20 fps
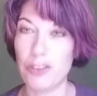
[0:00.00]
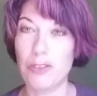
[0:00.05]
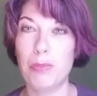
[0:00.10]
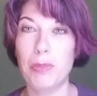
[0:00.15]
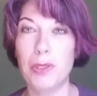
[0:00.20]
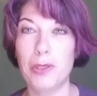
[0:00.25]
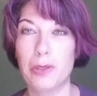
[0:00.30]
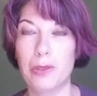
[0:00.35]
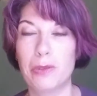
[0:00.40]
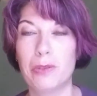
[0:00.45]

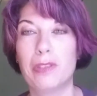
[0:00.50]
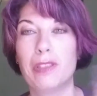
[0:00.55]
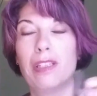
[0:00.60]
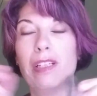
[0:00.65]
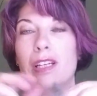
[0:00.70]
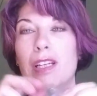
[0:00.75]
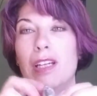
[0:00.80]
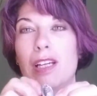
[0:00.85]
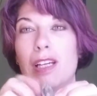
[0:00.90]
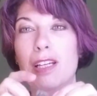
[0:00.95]
spoon
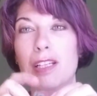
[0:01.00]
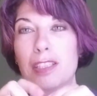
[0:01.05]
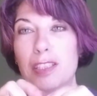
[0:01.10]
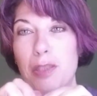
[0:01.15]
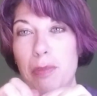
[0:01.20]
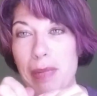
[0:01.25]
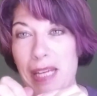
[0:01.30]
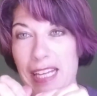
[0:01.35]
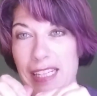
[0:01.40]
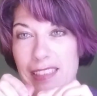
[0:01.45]

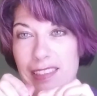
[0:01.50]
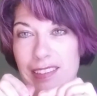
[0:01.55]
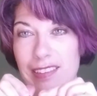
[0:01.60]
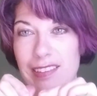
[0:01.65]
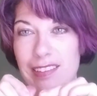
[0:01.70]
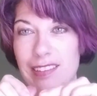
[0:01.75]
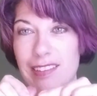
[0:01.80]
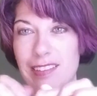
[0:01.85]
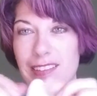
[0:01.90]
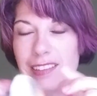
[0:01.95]
to
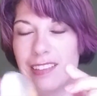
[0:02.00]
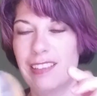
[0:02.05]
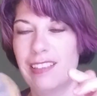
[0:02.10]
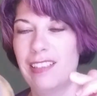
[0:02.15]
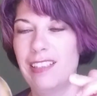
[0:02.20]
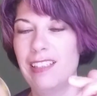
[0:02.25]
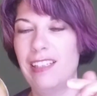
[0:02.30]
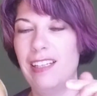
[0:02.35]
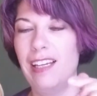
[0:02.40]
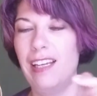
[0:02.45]
bend,
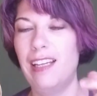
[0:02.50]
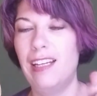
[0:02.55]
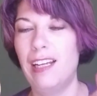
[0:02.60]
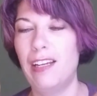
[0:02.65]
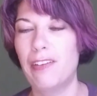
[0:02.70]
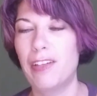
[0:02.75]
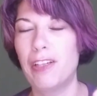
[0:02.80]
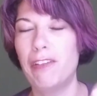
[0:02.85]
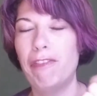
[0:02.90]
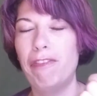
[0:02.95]
and
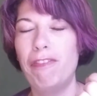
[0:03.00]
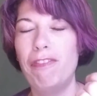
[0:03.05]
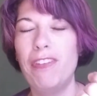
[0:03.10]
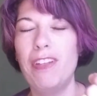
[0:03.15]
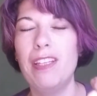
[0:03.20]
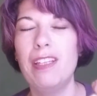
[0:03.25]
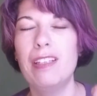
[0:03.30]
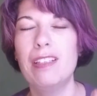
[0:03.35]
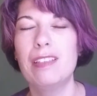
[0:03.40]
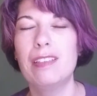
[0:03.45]
I can
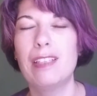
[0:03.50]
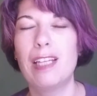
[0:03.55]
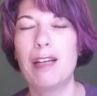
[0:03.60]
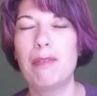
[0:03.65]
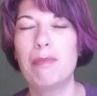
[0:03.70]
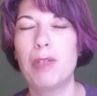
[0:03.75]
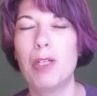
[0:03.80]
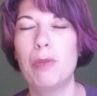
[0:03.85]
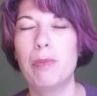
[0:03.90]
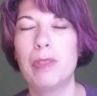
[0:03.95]
feel
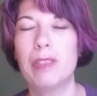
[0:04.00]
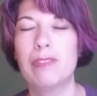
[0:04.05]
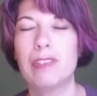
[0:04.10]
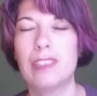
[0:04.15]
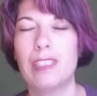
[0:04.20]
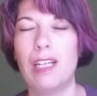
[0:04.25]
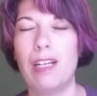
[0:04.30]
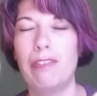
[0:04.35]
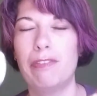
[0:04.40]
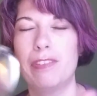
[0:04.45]
that moment of
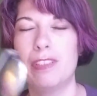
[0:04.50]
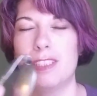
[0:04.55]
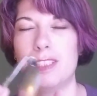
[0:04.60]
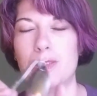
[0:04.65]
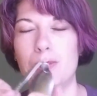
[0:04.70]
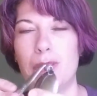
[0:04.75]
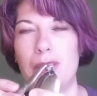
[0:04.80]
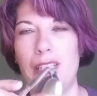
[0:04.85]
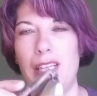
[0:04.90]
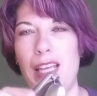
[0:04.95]

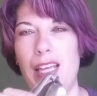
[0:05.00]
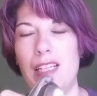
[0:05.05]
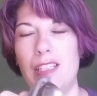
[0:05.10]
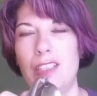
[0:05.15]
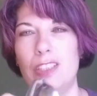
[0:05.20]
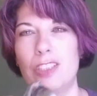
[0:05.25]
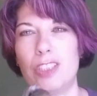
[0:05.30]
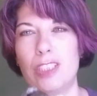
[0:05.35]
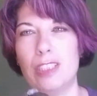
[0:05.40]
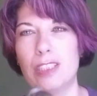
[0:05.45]
softness when the
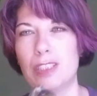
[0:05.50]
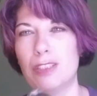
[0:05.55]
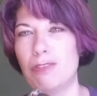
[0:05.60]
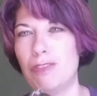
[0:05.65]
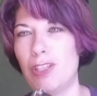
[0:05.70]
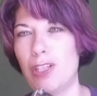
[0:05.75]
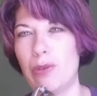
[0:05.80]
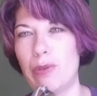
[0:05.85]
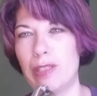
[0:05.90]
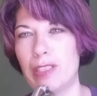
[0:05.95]
energy is
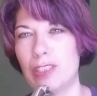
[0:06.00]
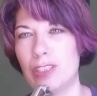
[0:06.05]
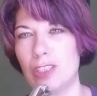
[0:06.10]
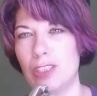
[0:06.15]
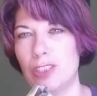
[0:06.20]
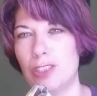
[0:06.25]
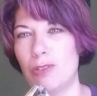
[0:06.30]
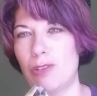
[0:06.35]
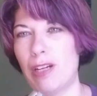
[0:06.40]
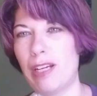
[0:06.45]
flowing
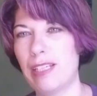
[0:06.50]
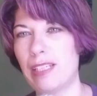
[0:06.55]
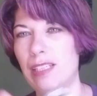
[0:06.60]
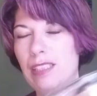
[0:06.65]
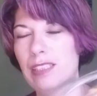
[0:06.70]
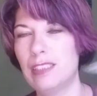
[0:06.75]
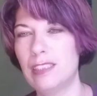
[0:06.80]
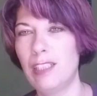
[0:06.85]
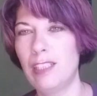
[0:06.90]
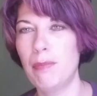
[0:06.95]
just right, and
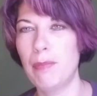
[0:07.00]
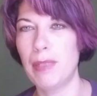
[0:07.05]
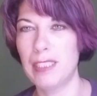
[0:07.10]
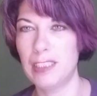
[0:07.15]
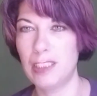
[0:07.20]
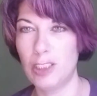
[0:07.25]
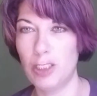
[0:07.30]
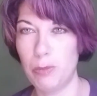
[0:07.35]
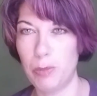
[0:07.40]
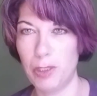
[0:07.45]
it's not my
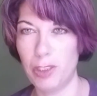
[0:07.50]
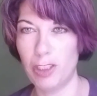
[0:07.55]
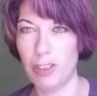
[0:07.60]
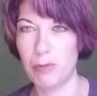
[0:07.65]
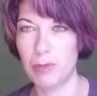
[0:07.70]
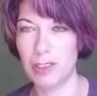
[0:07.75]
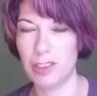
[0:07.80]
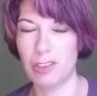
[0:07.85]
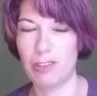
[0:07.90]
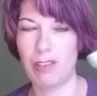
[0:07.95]

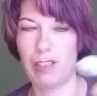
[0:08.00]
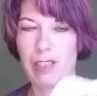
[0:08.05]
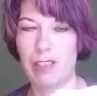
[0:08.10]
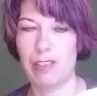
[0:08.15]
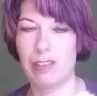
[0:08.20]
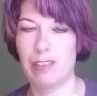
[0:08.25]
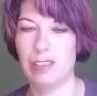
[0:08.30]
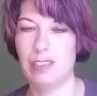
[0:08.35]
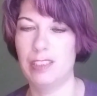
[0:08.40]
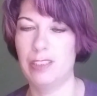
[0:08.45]
superhuman
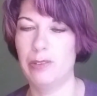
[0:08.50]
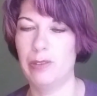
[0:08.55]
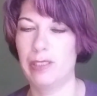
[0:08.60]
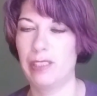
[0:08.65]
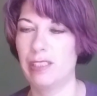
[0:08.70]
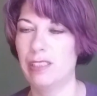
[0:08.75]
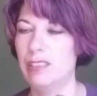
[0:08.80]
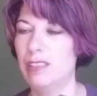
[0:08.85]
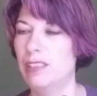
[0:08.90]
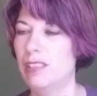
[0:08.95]
strength that's doing
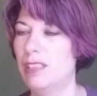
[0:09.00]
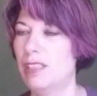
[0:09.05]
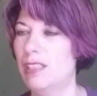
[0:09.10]
it.